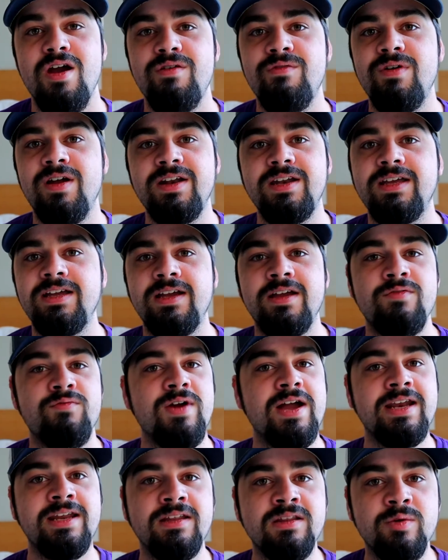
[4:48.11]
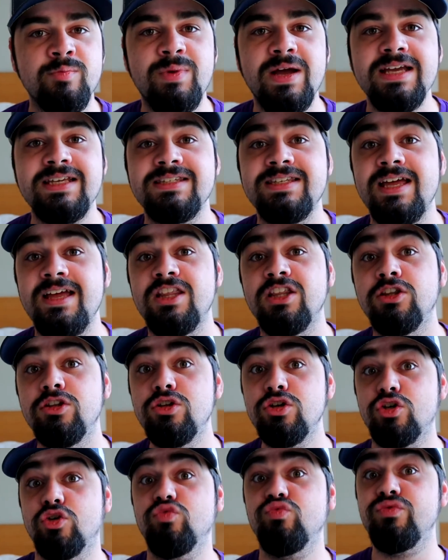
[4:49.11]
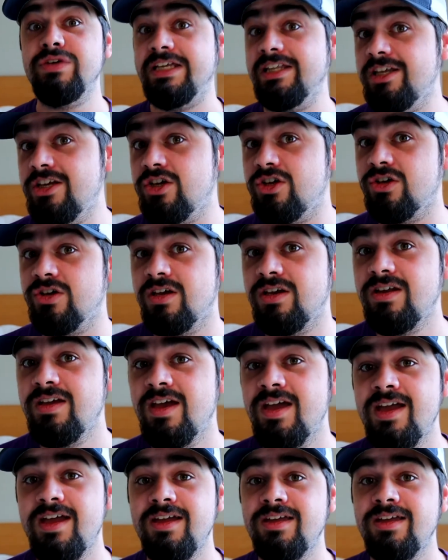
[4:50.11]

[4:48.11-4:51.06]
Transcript: running and riding their bikes that looked really good,